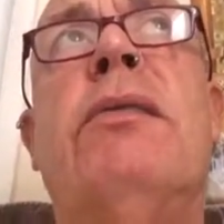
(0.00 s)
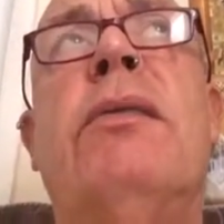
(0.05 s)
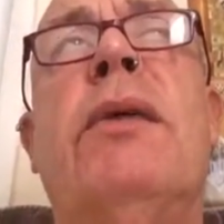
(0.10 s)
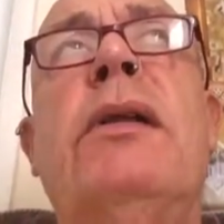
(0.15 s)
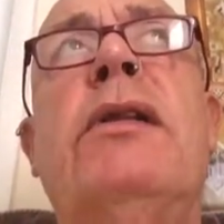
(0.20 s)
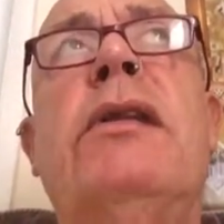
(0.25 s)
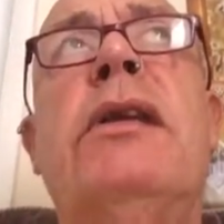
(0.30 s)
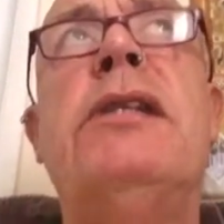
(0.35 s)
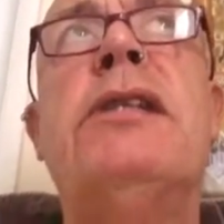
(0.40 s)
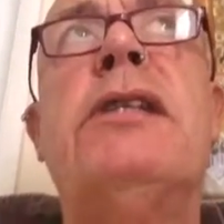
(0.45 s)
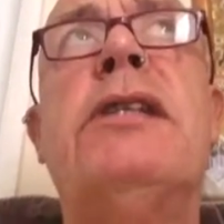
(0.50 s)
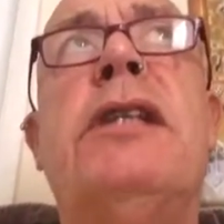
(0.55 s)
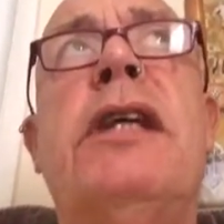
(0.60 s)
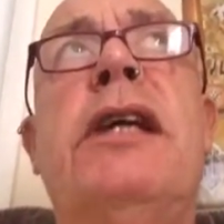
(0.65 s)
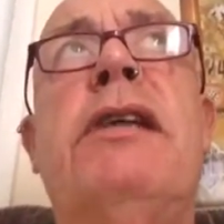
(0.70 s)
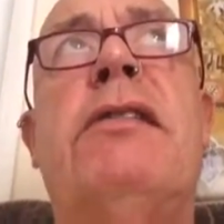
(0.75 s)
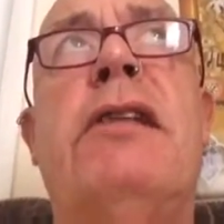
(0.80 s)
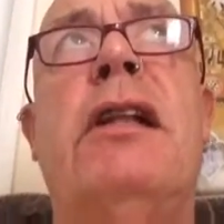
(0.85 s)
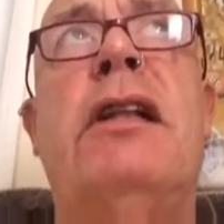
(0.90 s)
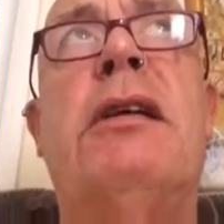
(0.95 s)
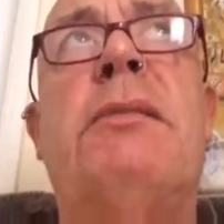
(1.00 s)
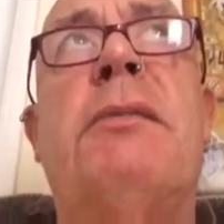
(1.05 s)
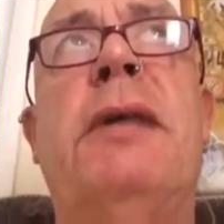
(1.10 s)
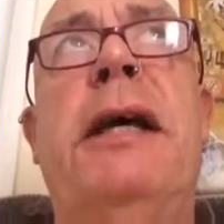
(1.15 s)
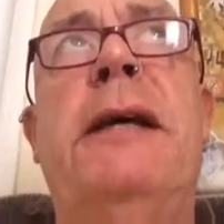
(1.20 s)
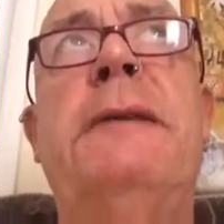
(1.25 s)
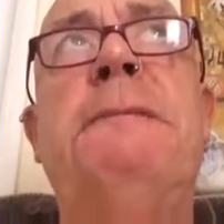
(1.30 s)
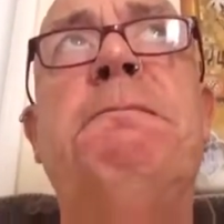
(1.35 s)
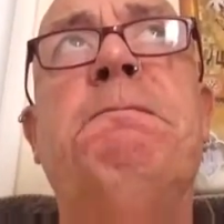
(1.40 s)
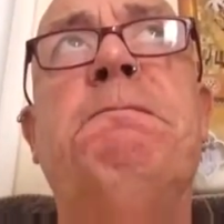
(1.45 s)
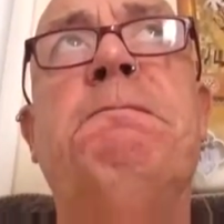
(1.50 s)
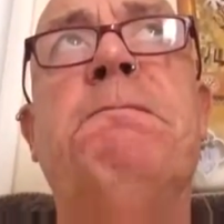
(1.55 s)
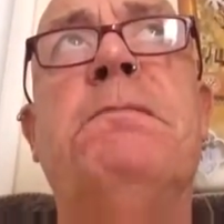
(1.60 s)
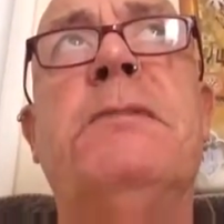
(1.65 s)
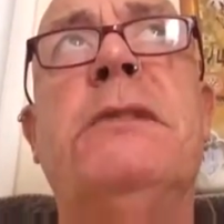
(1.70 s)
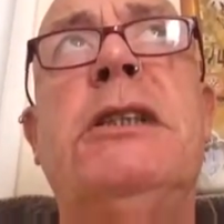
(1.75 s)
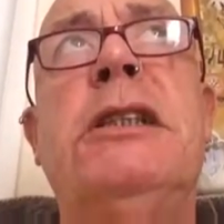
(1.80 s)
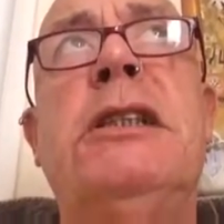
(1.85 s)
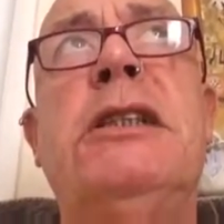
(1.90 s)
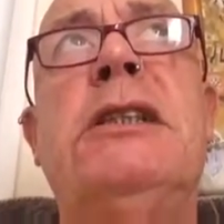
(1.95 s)
one thing she said to me,
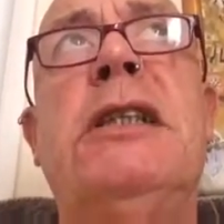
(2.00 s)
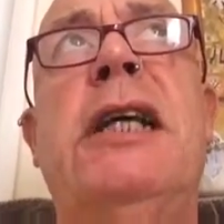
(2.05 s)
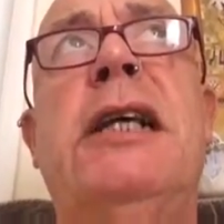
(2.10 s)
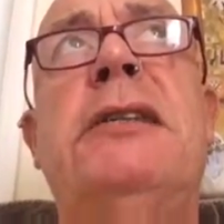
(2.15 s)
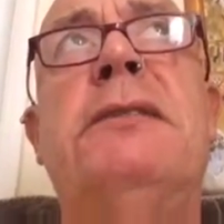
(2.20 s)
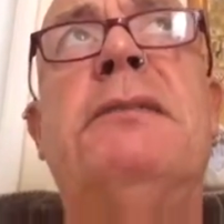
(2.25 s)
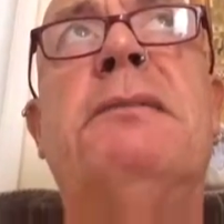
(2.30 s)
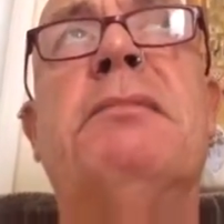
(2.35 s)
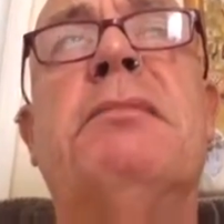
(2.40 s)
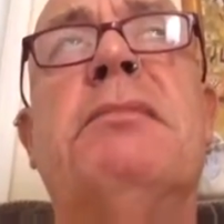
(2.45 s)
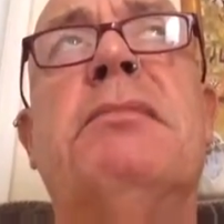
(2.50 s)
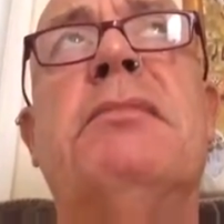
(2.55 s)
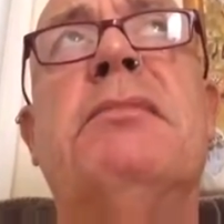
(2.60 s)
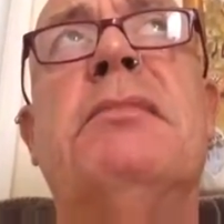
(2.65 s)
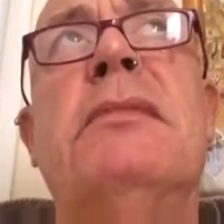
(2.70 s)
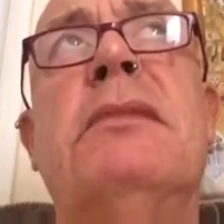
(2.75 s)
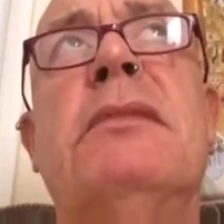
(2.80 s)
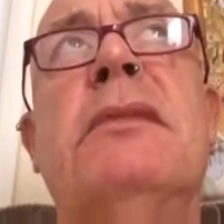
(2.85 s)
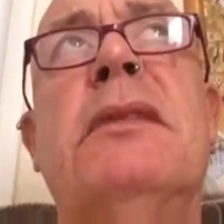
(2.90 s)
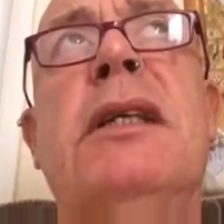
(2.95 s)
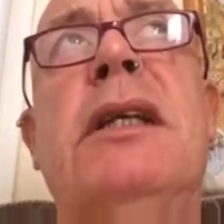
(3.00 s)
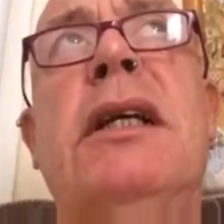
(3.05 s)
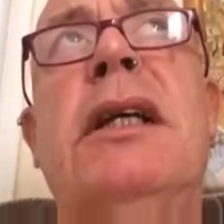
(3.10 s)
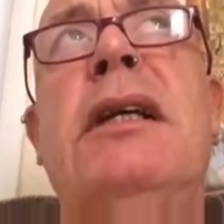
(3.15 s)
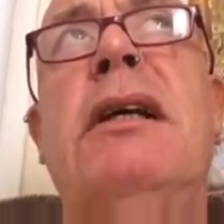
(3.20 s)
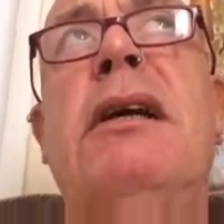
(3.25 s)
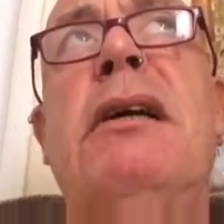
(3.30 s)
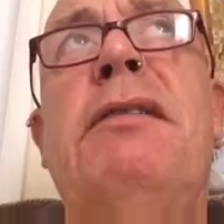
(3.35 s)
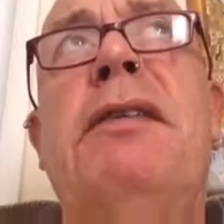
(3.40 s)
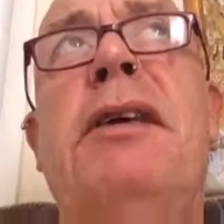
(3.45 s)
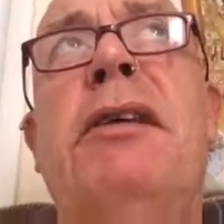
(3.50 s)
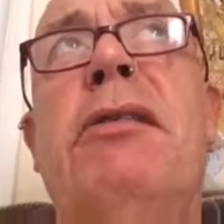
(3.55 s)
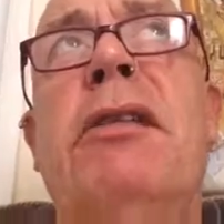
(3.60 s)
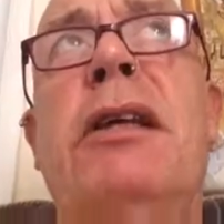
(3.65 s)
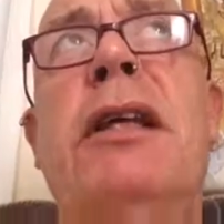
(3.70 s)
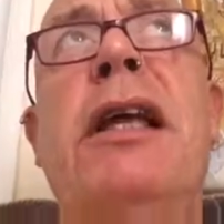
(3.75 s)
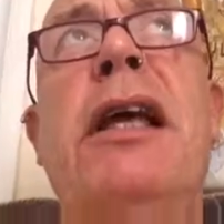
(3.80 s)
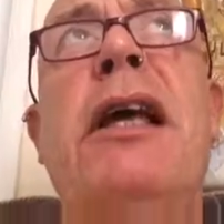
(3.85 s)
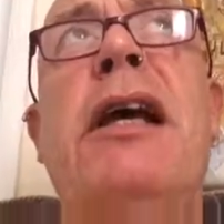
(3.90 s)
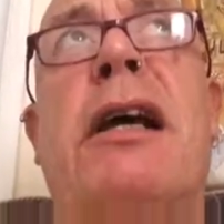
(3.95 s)
she said, if you got,
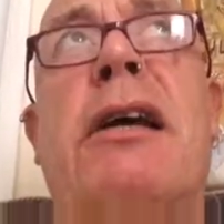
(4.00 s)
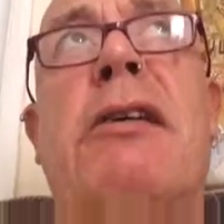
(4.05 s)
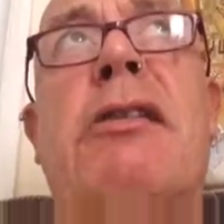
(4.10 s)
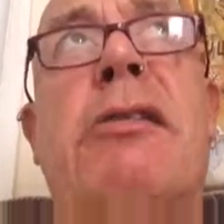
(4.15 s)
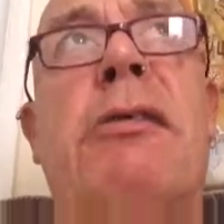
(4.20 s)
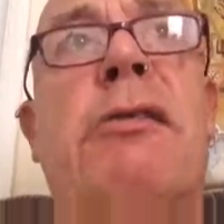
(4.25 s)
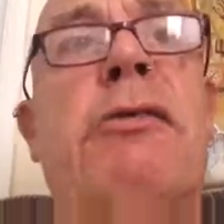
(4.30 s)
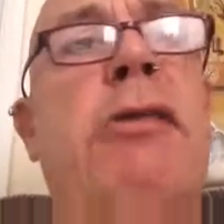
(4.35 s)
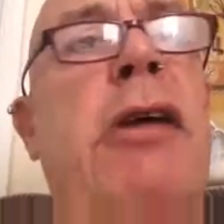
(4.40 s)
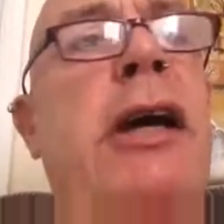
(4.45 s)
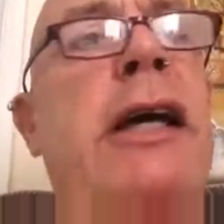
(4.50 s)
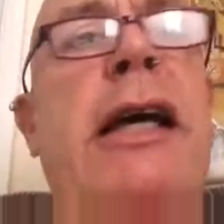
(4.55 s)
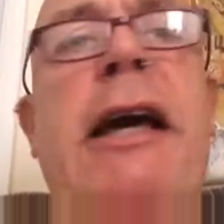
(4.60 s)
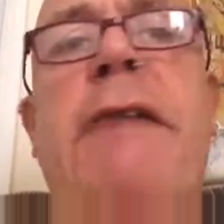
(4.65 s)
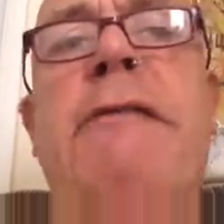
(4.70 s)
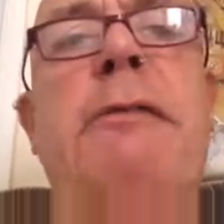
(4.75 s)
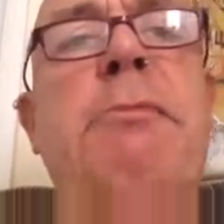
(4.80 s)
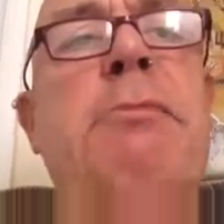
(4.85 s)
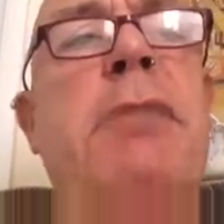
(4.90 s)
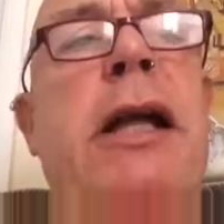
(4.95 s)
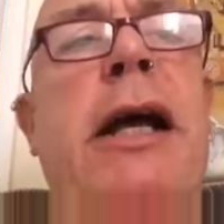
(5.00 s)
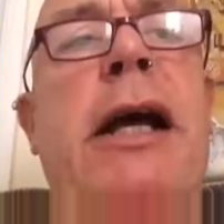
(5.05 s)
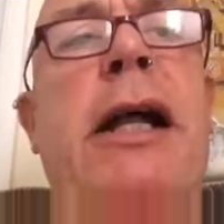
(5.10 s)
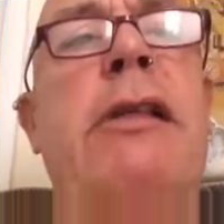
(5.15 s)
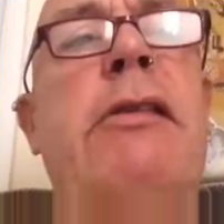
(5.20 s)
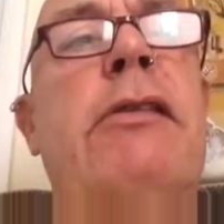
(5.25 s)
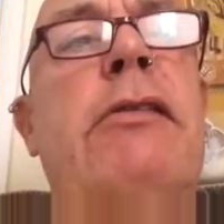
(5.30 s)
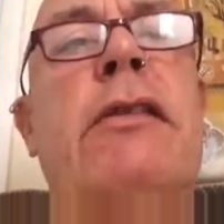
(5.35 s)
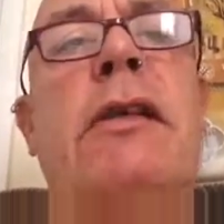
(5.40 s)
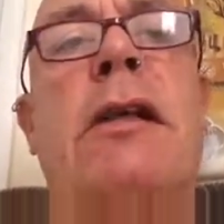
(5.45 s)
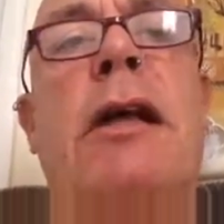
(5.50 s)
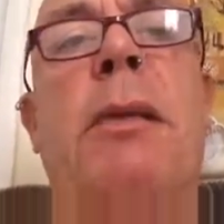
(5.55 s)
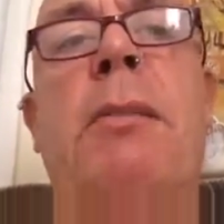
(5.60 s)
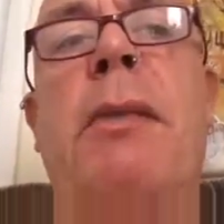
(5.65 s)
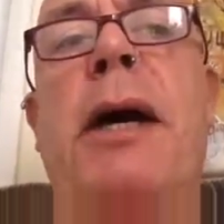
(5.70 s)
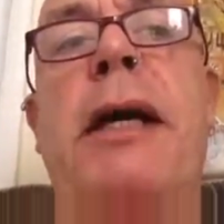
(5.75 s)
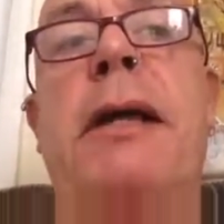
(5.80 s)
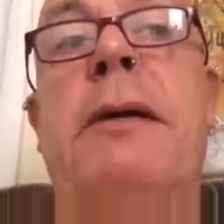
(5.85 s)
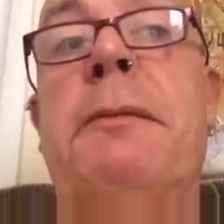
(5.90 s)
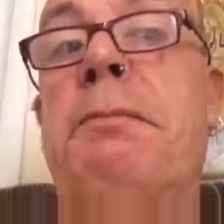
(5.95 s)
great having plans,
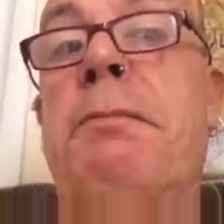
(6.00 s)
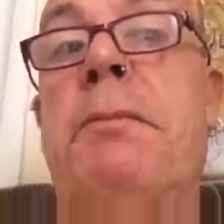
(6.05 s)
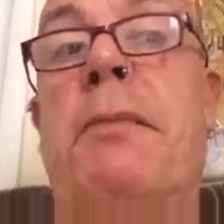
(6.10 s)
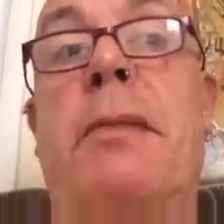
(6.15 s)
make,